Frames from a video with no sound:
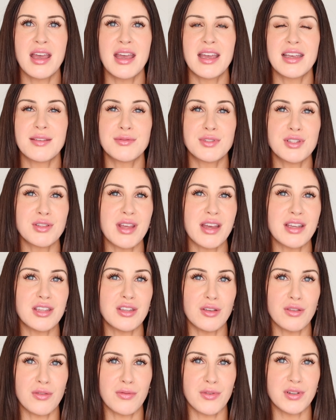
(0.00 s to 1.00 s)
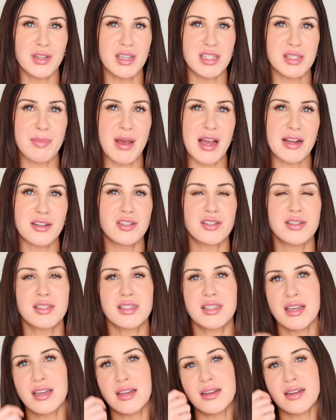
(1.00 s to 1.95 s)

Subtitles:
It gives you that youthfulness back to your skin.